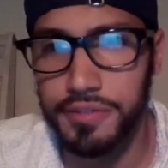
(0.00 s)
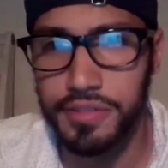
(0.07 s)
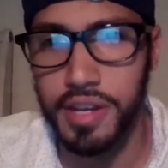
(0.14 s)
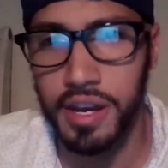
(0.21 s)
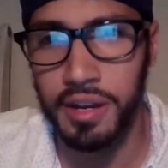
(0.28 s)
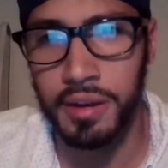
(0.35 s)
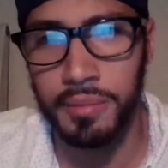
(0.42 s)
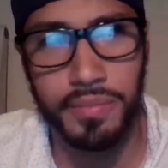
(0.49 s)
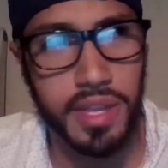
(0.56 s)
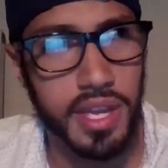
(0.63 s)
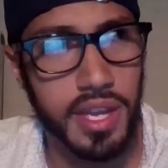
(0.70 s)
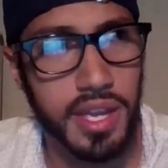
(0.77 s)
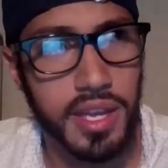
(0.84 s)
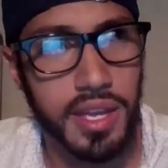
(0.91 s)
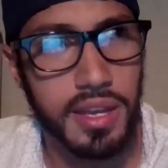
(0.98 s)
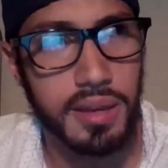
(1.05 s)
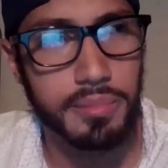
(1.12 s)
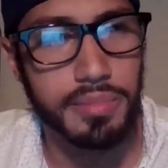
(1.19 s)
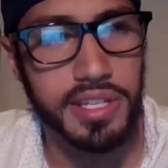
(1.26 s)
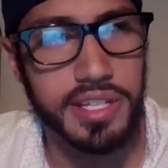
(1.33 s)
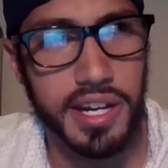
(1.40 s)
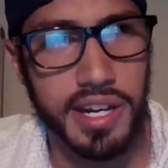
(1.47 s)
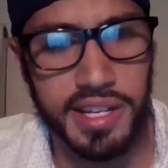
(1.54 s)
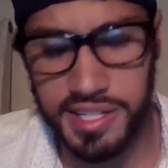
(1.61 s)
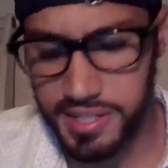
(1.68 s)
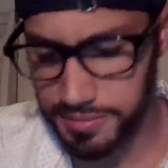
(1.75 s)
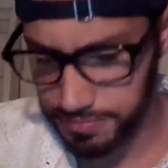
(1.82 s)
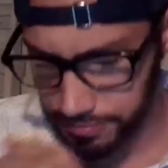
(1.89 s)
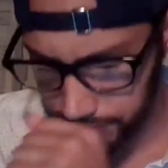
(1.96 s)
of my life um,
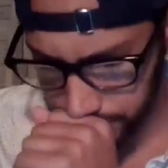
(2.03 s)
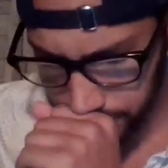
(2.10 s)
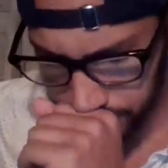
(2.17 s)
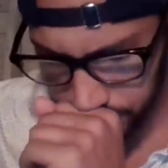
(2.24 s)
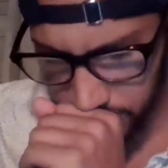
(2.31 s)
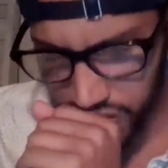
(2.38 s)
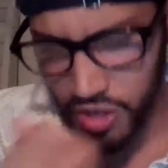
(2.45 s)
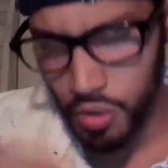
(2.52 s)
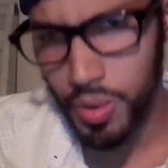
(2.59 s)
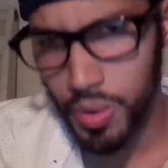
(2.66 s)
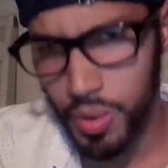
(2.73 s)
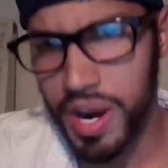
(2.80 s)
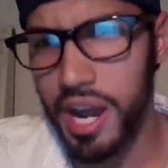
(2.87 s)
because.